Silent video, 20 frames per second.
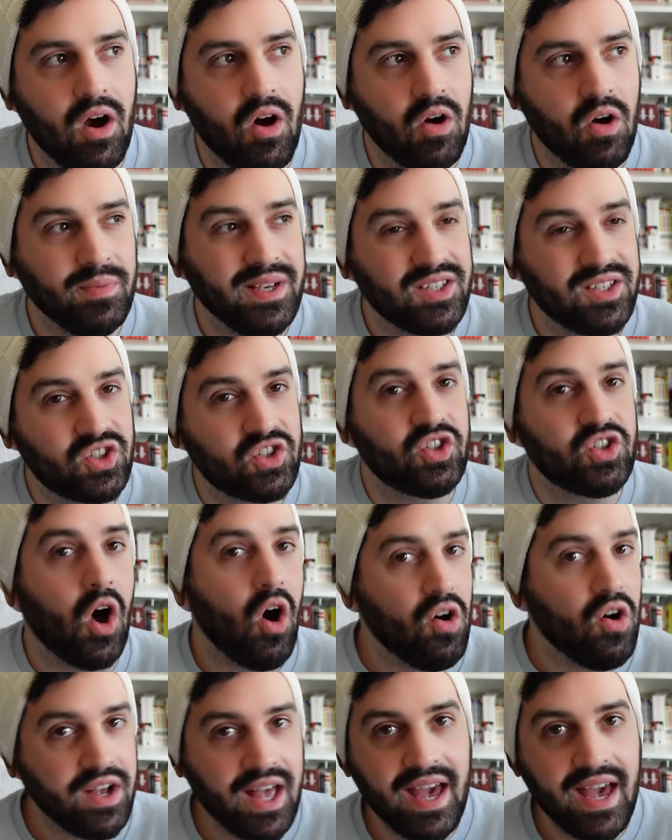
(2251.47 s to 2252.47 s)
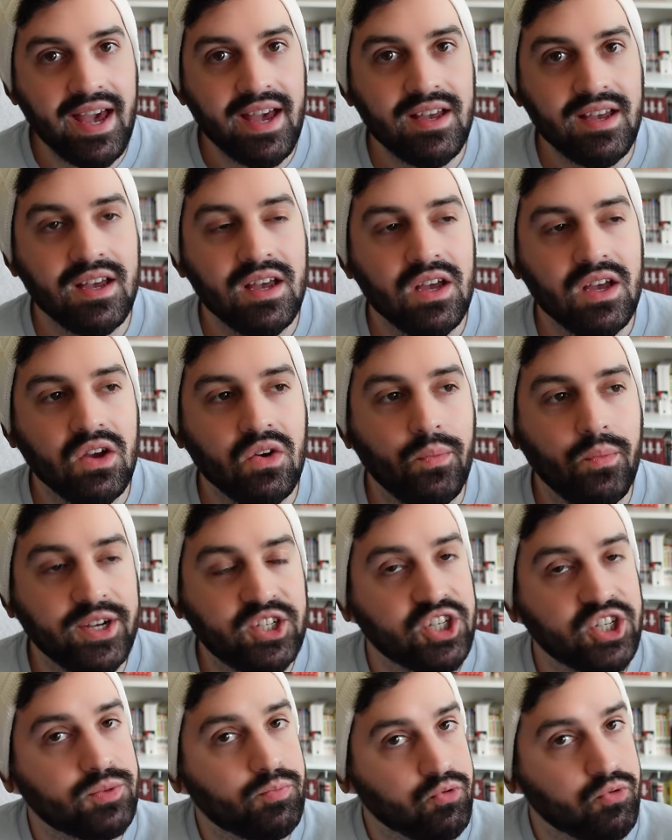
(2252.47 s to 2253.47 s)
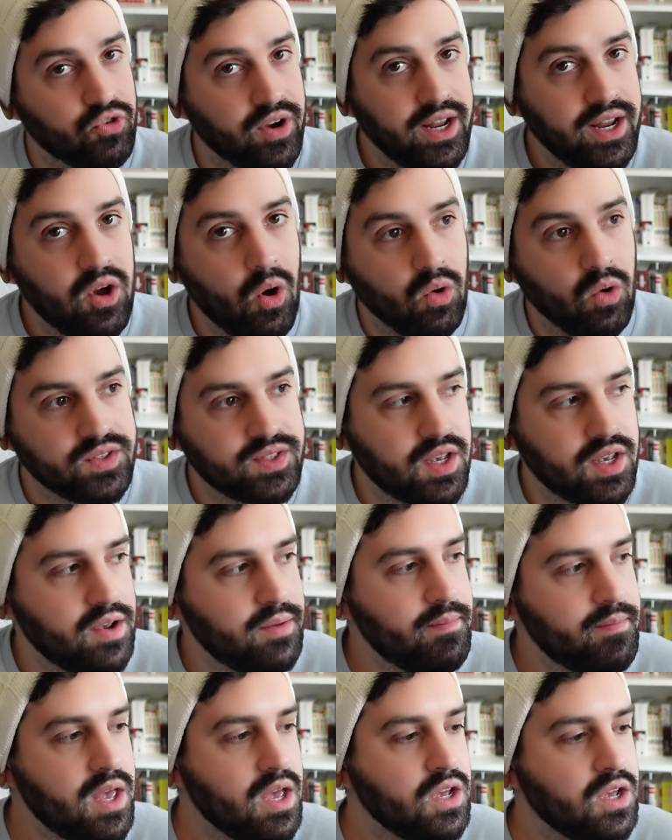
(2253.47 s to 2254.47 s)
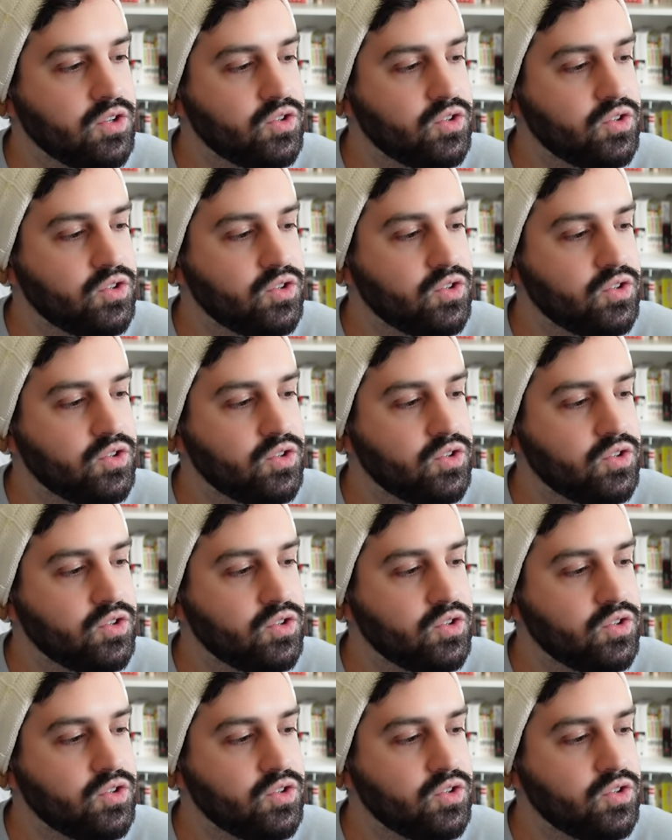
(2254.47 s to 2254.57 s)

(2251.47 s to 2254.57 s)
Army saga which is pretty awesome.